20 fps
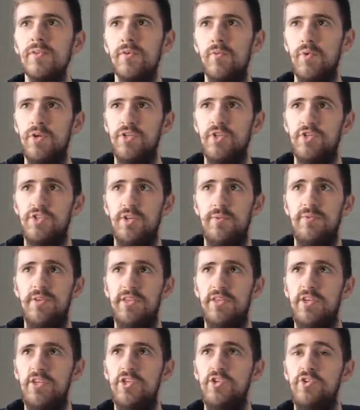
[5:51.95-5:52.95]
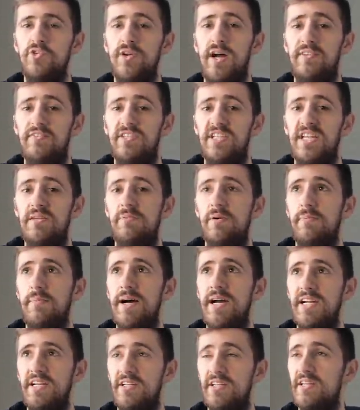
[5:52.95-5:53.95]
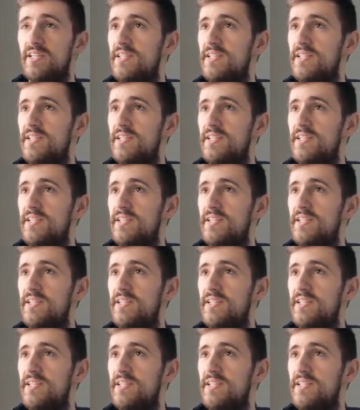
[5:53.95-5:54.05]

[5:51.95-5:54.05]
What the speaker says: which is something that you do have to keep in mind.